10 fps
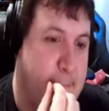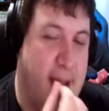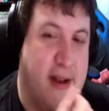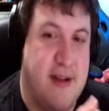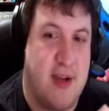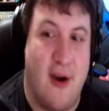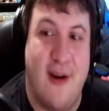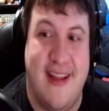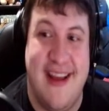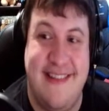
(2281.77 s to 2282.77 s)
And
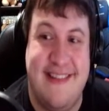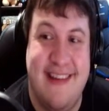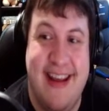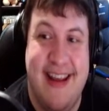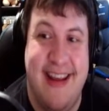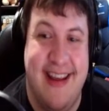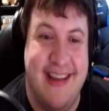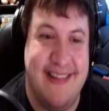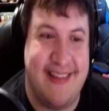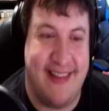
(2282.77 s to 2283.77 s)
Turles
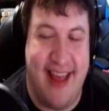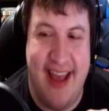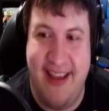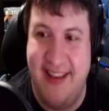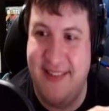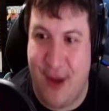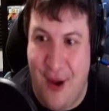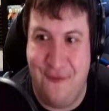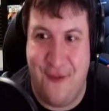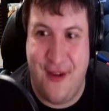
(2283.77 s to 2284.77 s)
is, like, his comfort